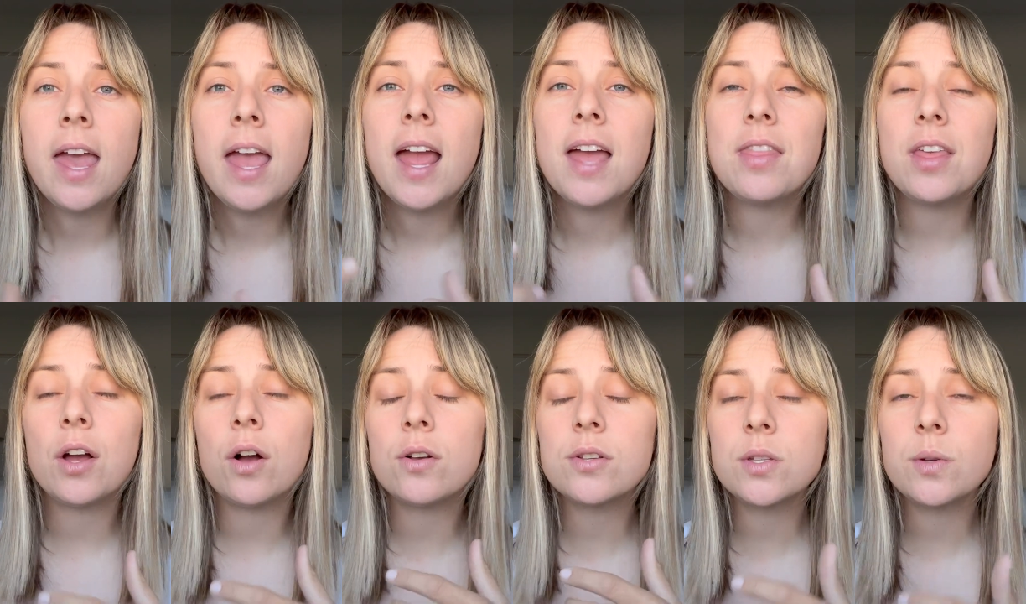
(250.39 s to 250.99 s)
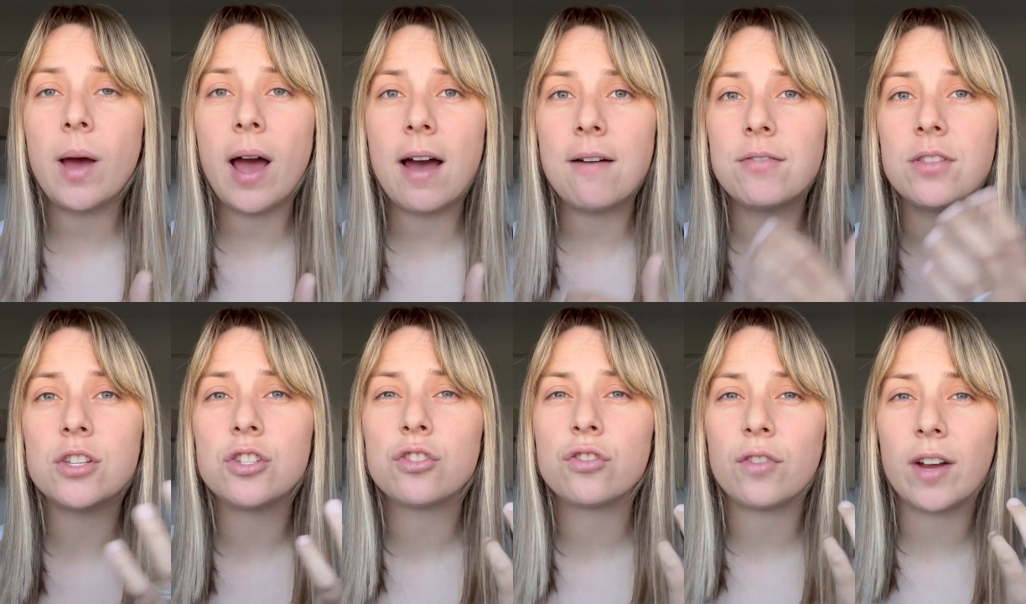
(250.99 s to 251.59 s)
and they also have the
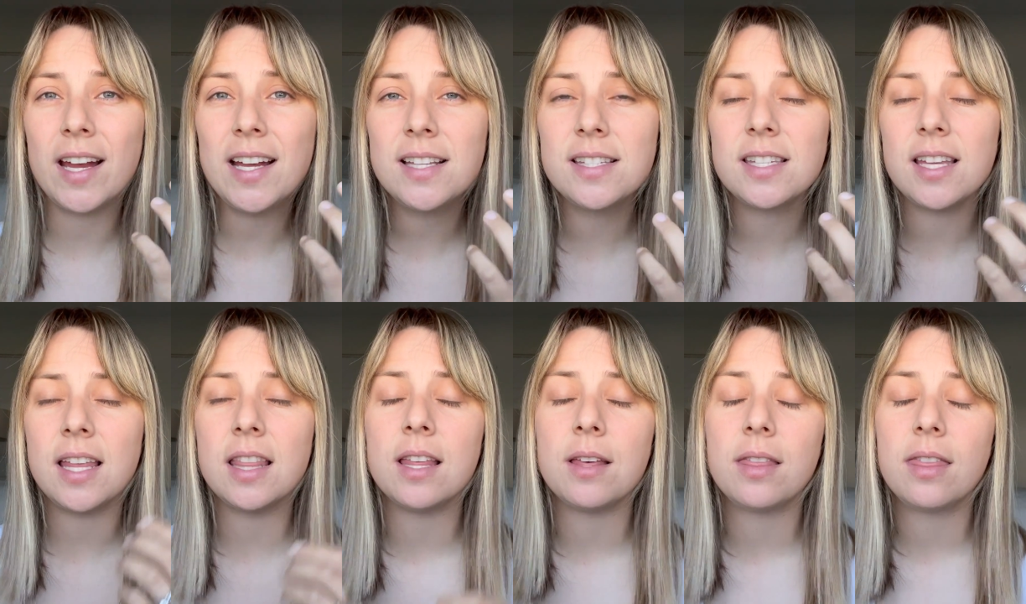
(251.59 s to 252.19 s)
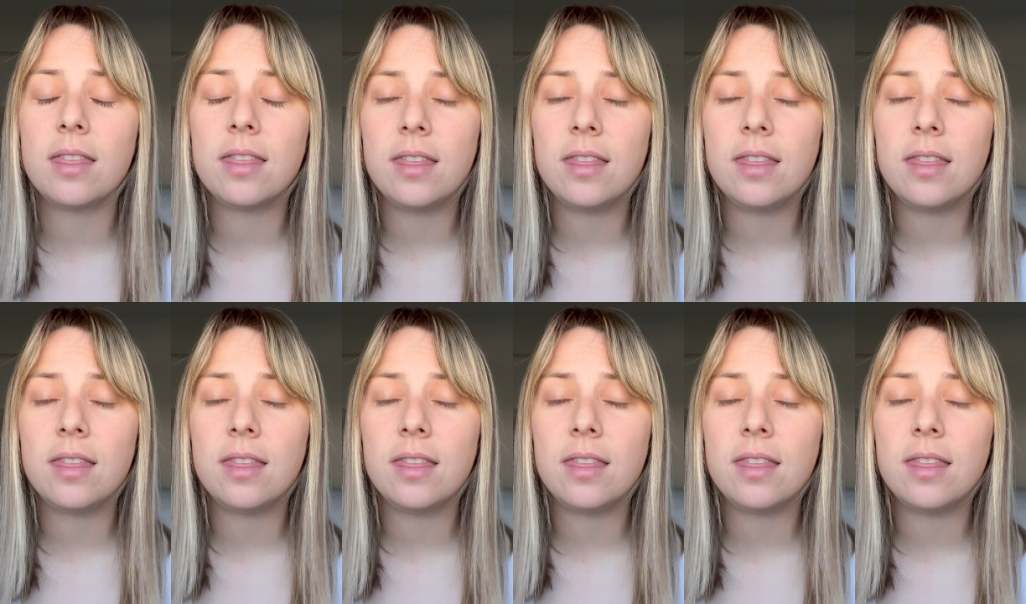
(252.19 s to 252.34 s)
traits and the